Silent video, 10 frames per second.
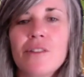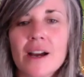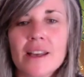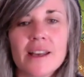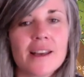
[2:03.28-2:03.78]

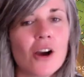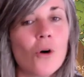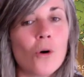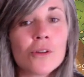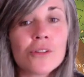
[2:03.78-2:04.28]
fucking
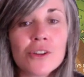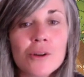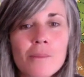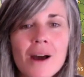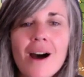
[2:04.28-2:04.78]

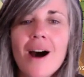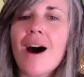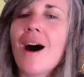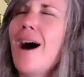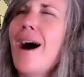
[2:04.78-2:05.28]
awesome,
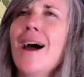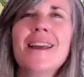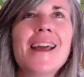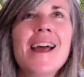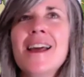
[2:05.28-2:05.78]

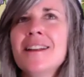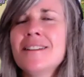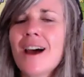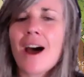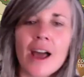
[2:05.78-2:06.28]
high
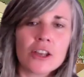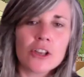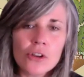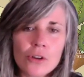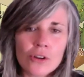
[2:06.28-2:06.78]
end
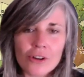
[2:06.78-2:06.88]
IQ?